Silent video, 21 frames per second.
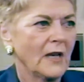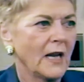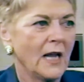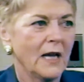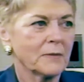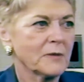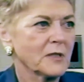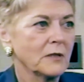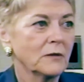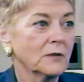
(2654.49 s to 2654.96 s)

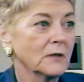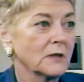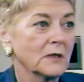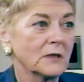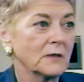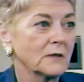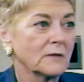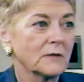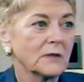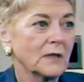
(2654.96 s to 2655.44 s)
Absolutely.
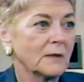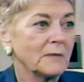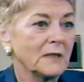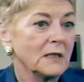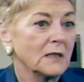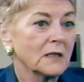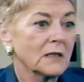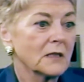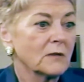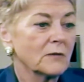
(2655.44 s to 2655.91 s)
Mm-hmm. I
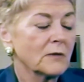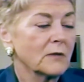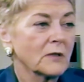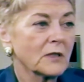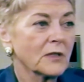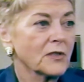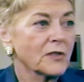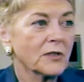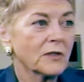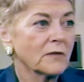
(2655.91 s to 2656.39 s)
mean, the
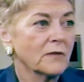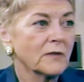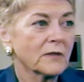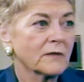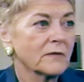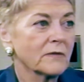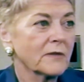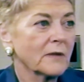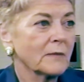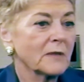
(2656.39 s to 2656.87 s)

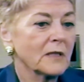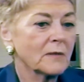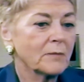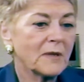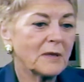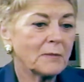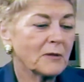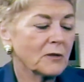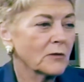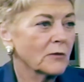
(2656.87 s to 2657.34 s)
conservative. I mean, the
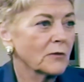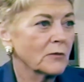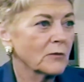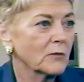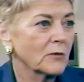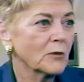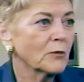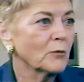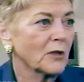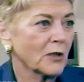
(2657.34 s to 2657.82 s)
people who
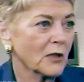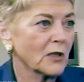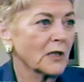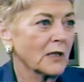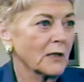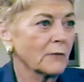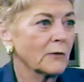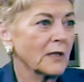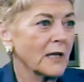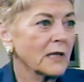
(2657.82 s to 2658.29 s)
who were going
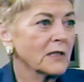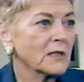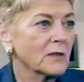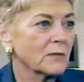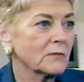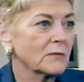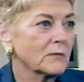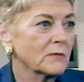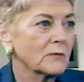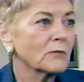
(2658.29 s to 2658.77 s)
to elect
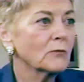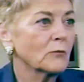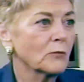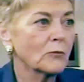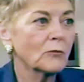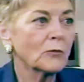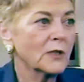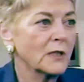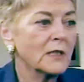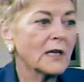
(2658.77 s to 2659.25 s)
him
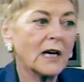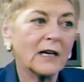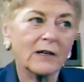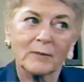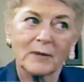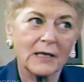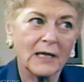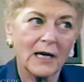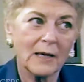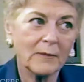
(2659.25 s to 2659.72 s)
would not
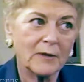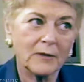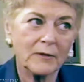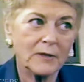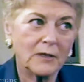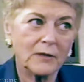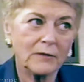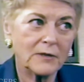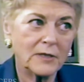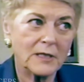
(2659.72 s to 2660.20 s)
have been happy
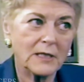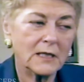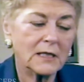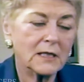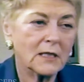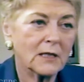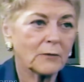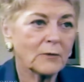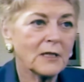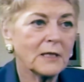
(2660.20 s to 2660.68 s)
with the Christy
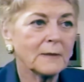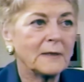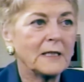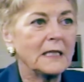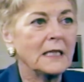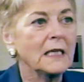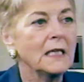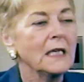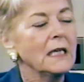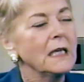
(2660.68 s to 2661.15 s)
Todd Whitman.
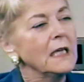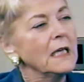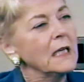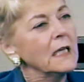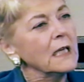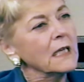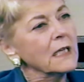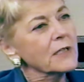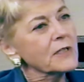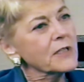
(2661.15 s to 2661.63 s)

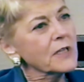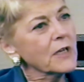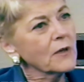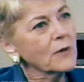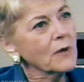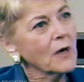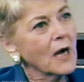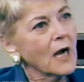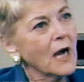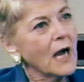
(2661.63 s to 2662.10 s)

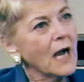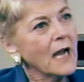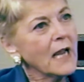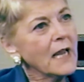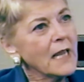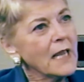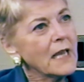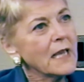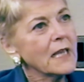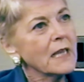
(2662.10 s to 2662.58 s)
So
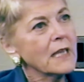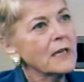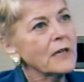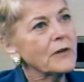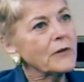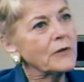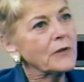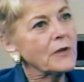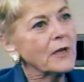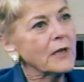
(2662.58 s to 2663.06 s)
I, you
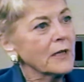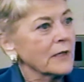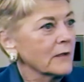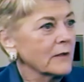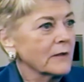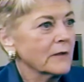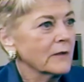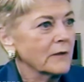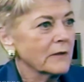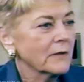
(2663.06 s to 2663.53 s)
know,
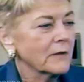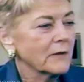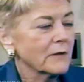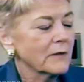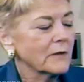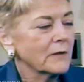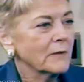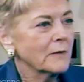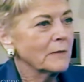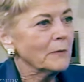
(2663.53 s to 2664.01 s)
and,
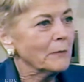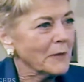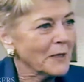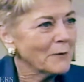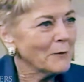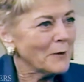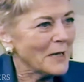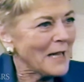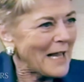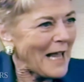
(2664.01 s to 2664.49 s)
but
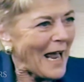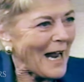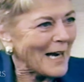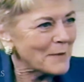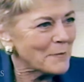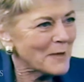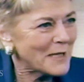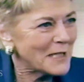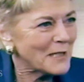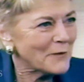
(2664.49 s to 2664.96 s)
it, it
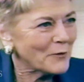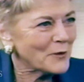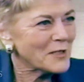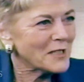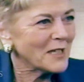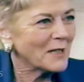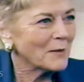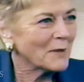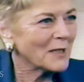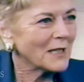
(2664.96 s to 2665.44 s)
had to be different
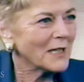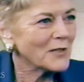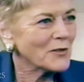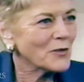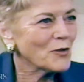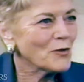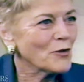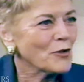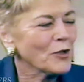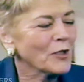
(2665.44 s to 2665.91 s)
state, I mean,
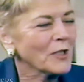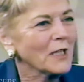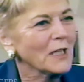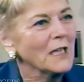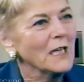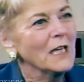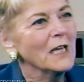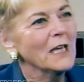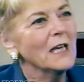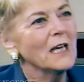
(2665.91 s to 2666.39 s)
constitutionally.
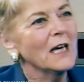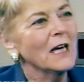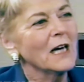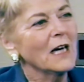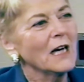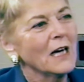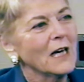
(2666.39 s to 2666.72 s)
Sure.